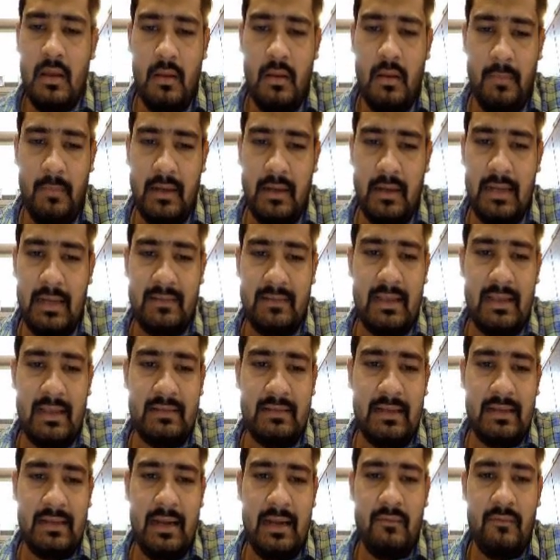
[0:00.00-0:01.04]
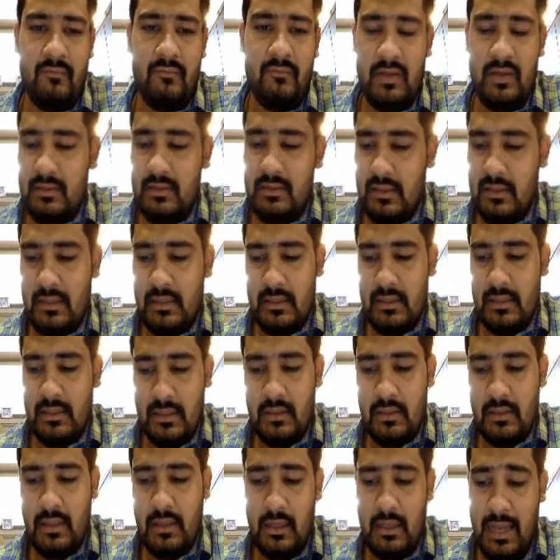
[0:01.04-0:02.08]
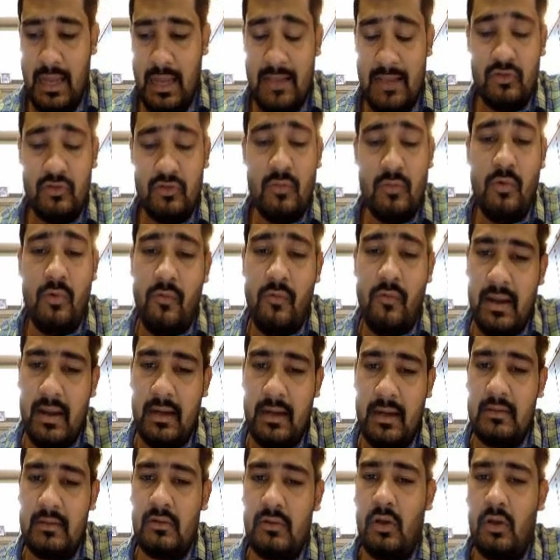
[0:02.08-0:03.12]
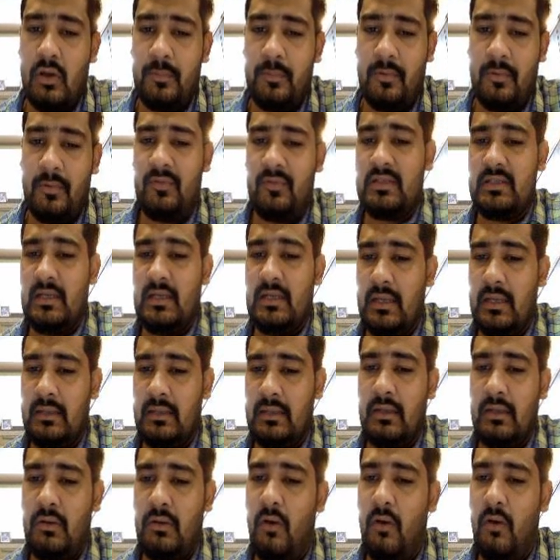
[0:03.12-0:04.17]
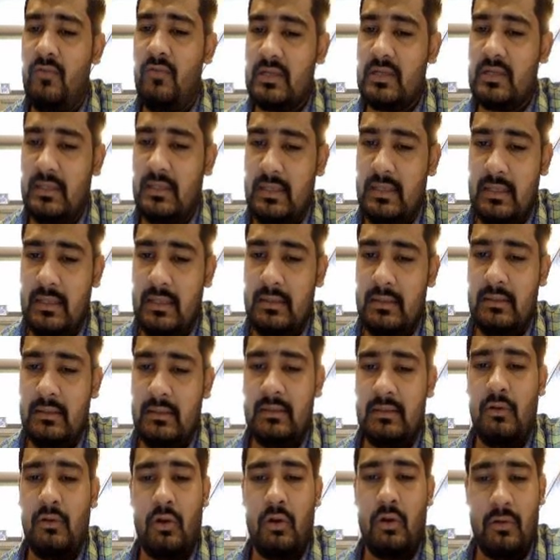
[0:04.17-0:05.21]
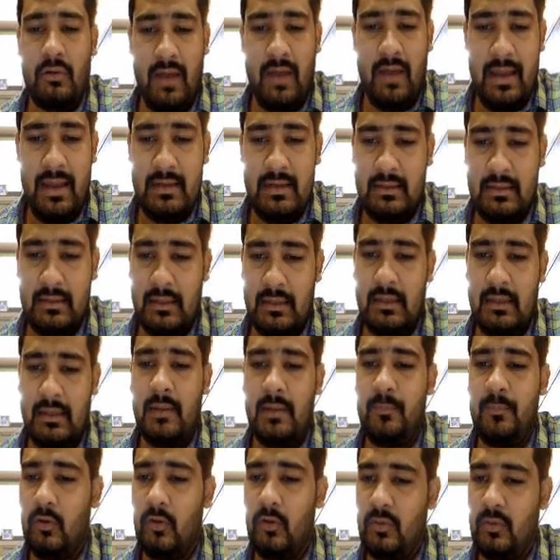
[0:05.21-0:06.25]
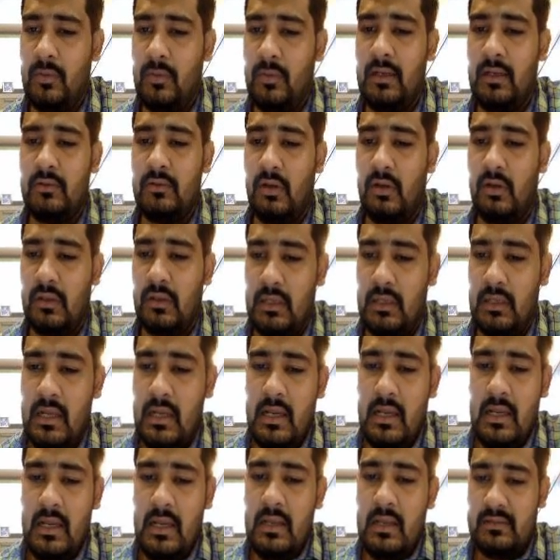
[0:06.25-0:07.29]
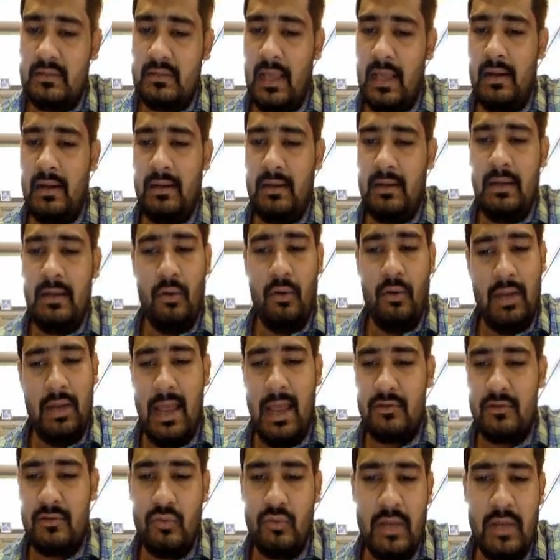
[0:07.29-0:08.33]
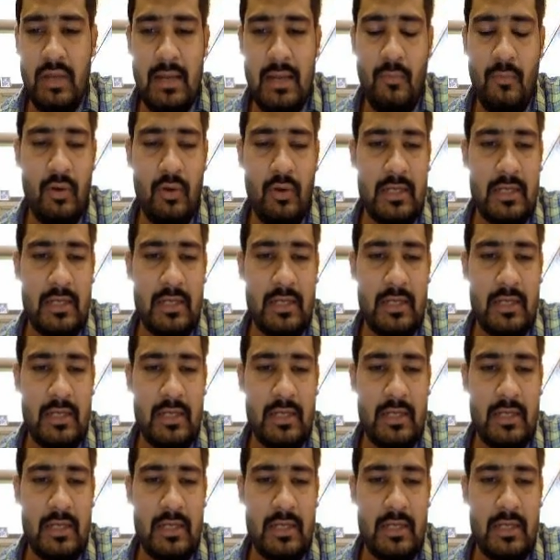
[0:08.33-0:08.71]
But as I said, with as you move ahead in your professional career, obviously there's a lot of hike possible in your salary. Okay, as you gain more